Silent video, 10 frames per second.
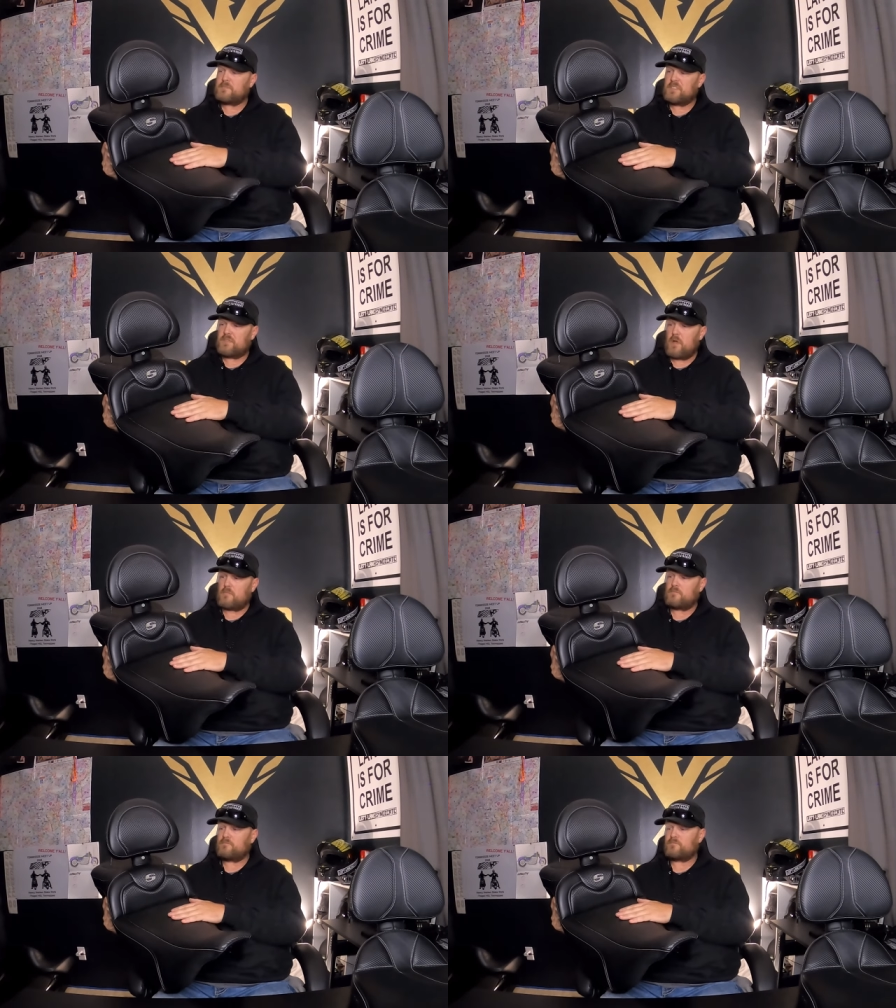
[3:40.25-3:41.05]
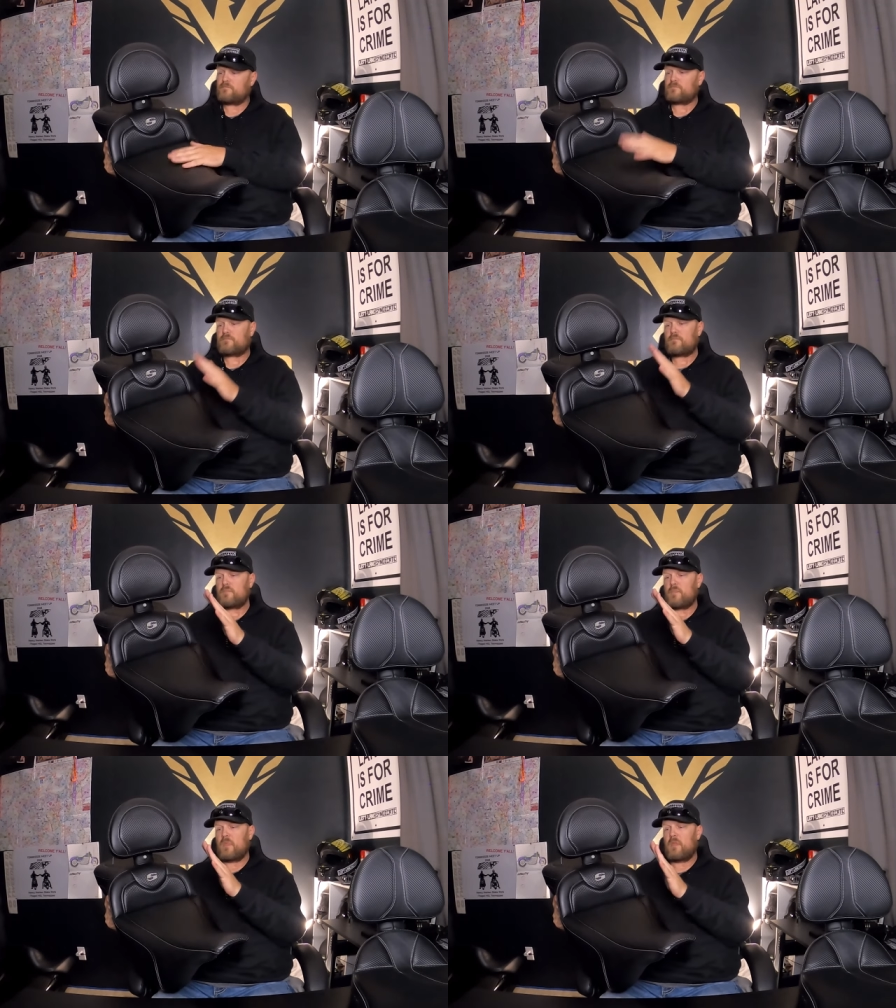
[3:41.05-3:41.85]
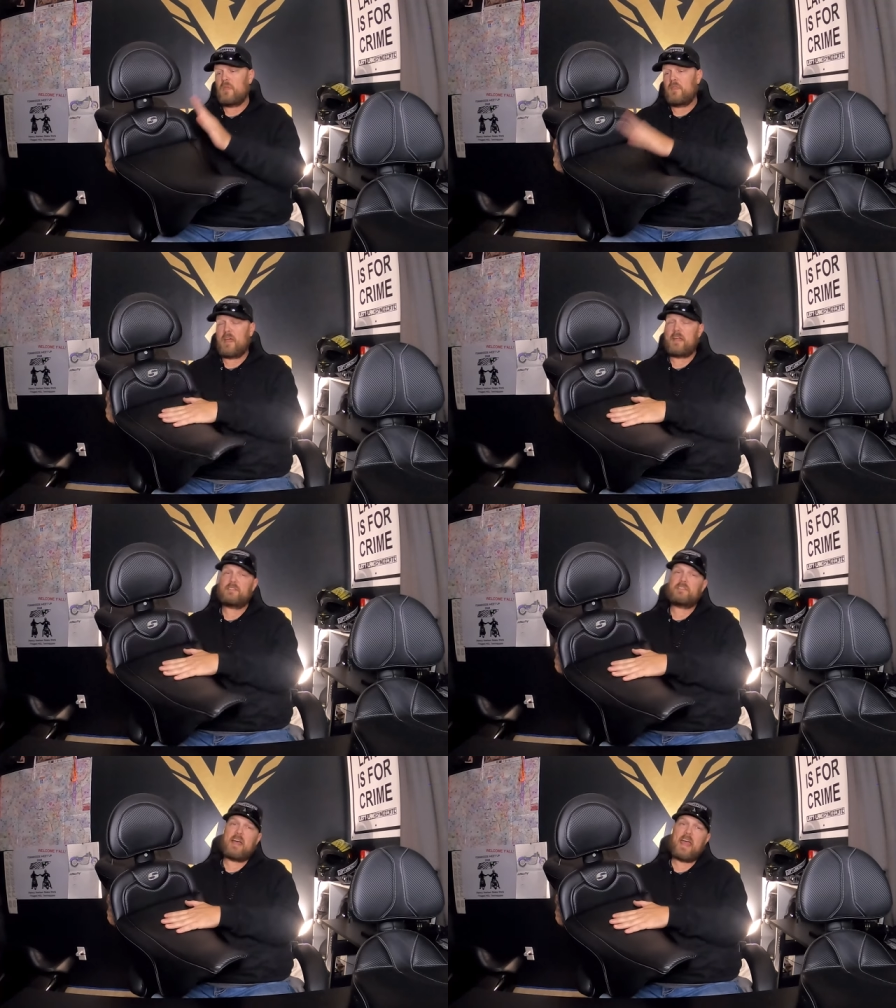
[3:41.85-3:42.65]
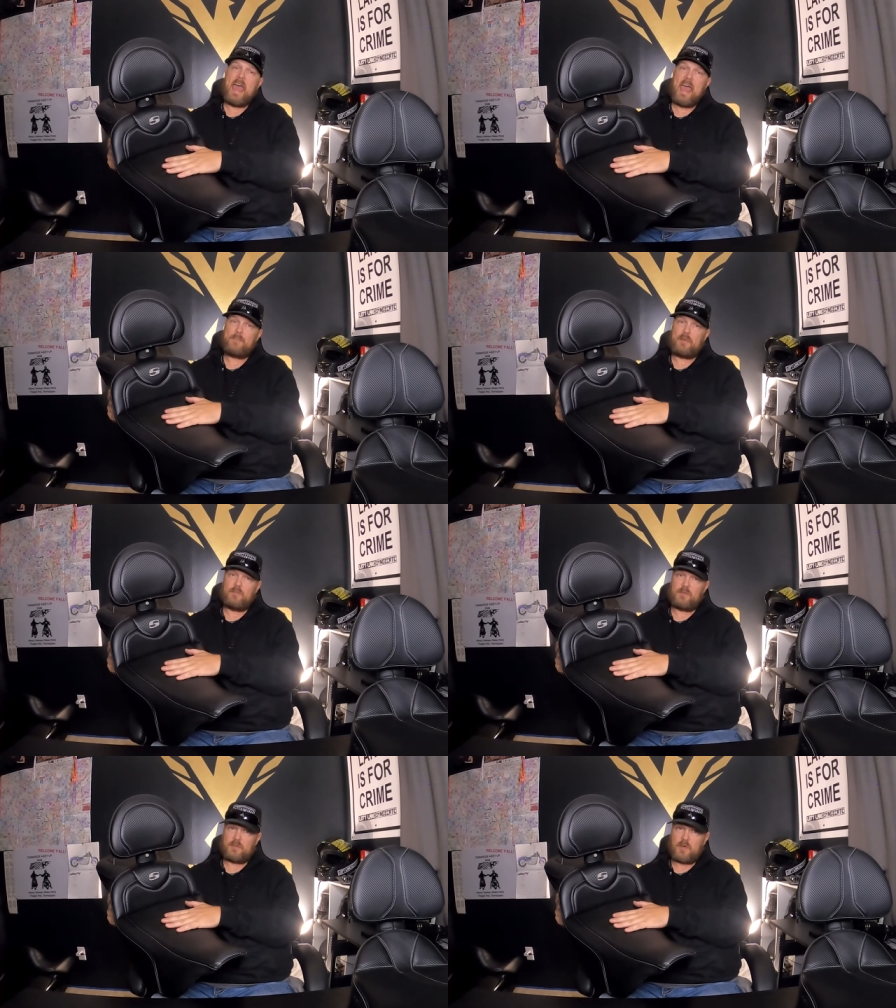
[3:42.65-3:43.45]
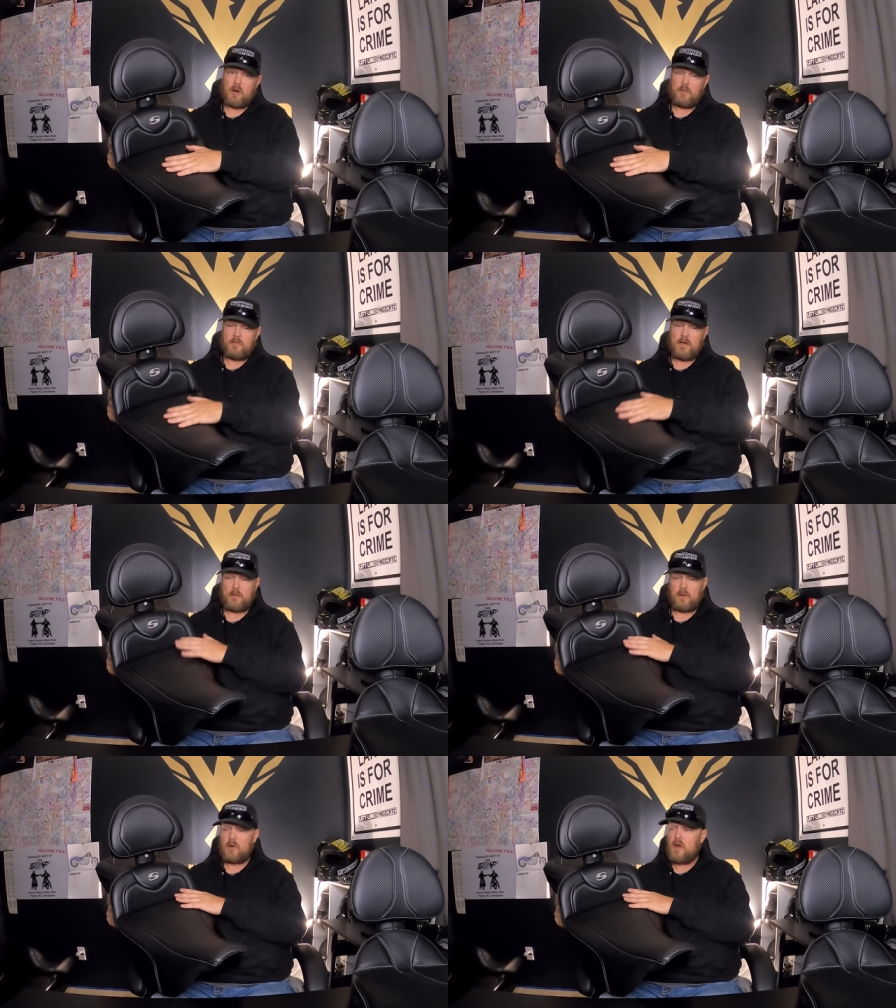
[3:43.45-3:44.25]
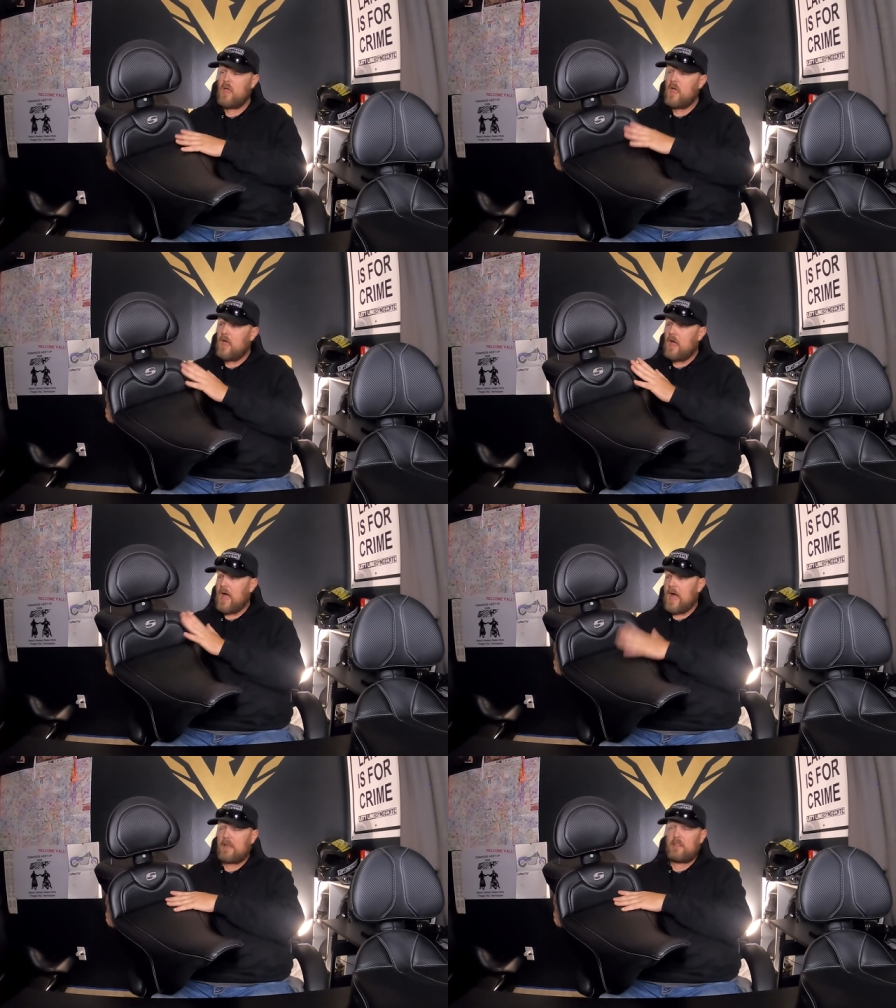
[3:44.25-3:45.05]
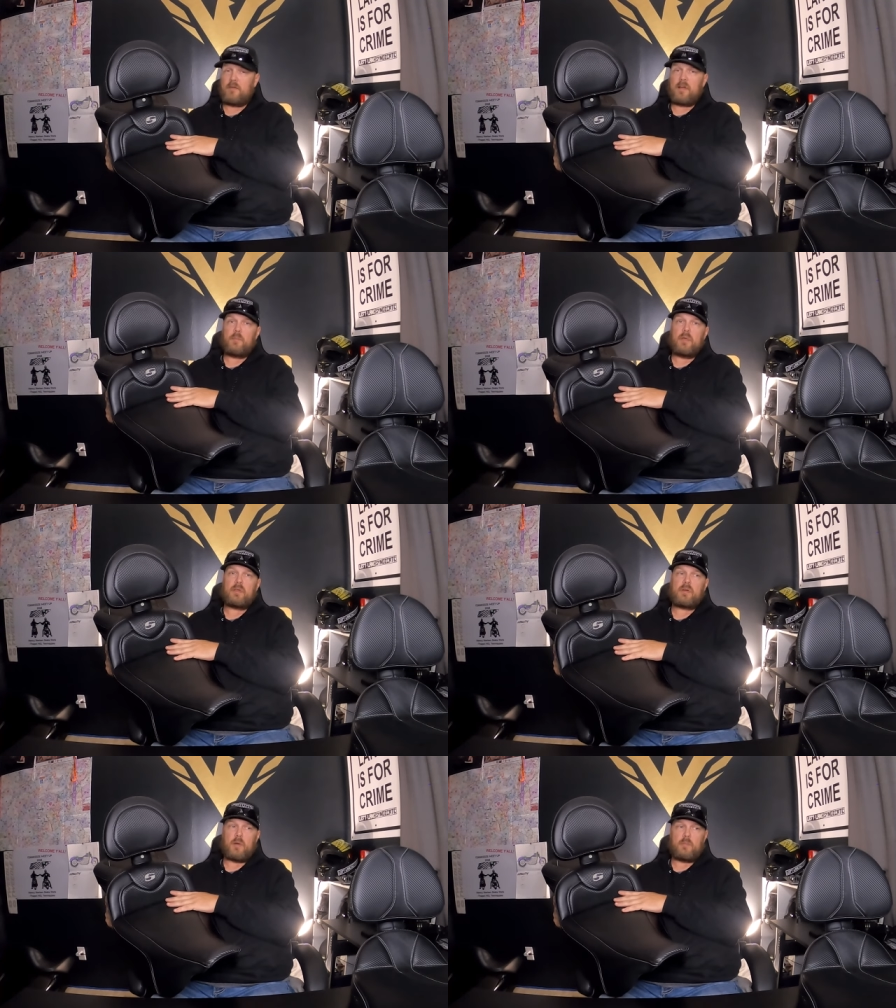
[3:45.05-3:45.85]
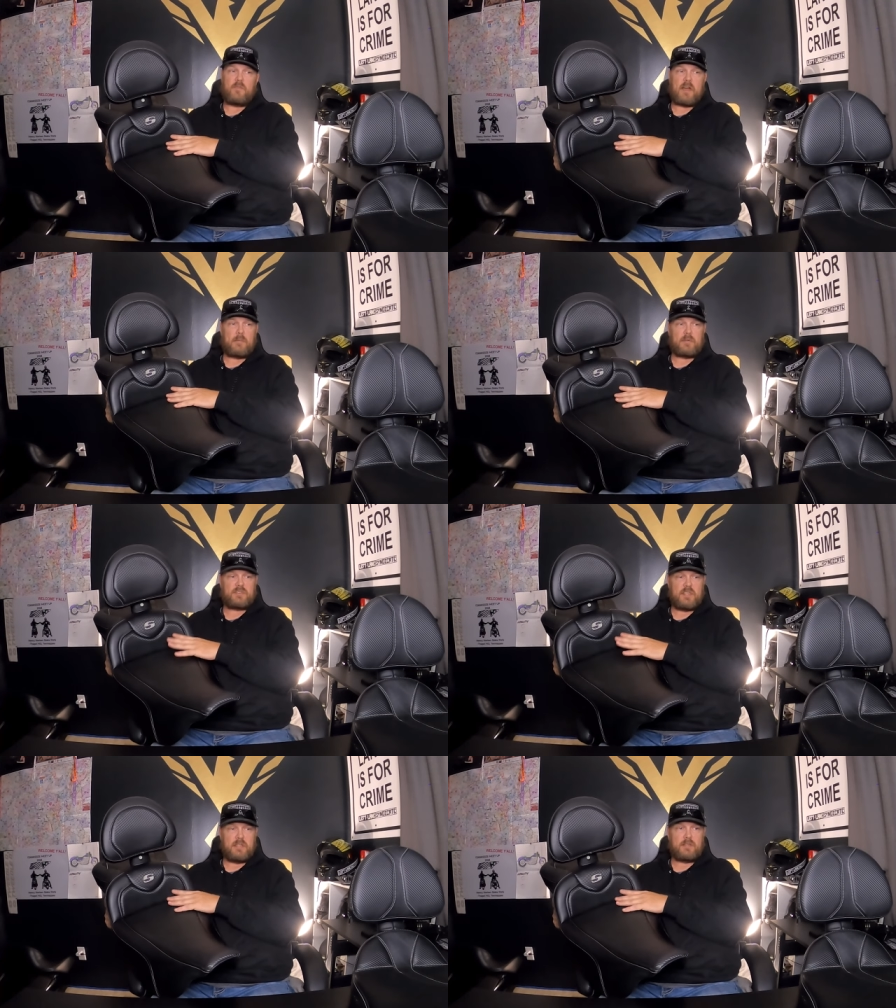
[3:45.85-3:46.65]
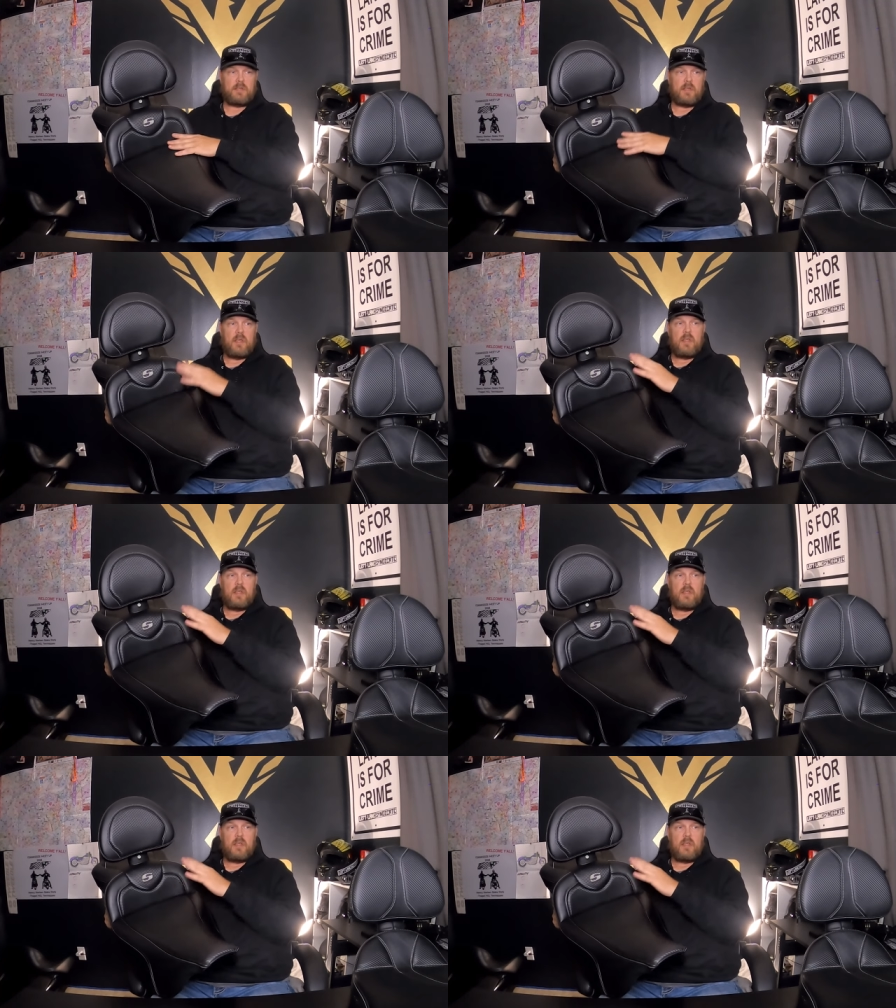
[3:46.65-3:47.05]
So that does not happen with this carbon fiber. I highly recommend the carbon fiber seat